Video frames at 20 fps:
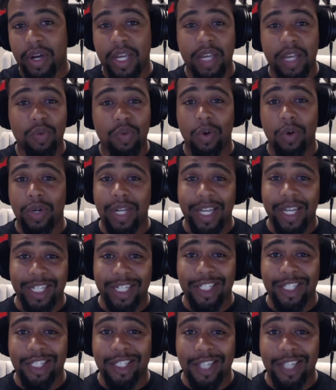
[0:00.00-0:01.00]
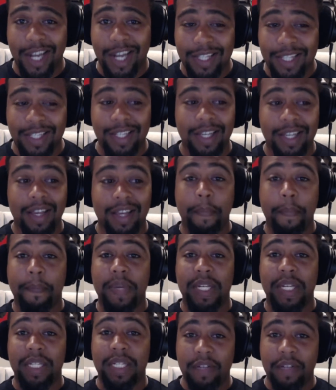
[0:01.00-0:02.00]
He rolled like shite, but
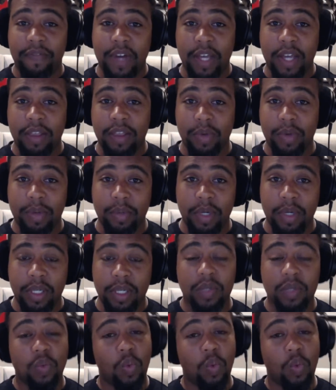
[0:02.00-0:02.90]
he did find 3 books.